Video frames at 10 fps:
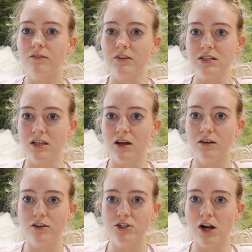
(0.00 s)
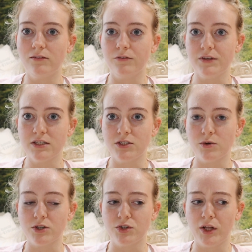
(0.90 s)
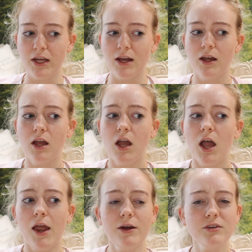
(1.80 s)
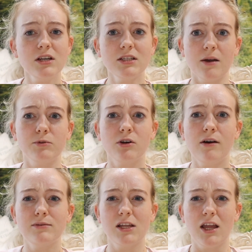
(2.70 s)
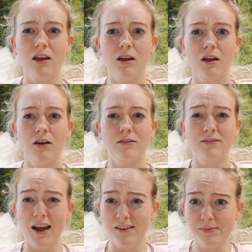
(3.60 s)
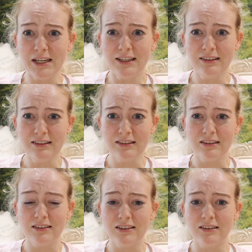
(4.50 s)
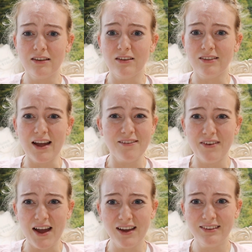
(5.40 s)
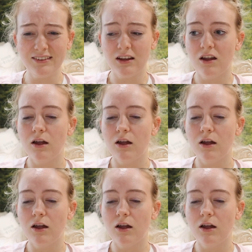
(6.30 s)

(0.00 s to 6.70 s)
visa, your travel visa to Australia. And I was kind of skeptical. I was like, 5 minutes? That fast?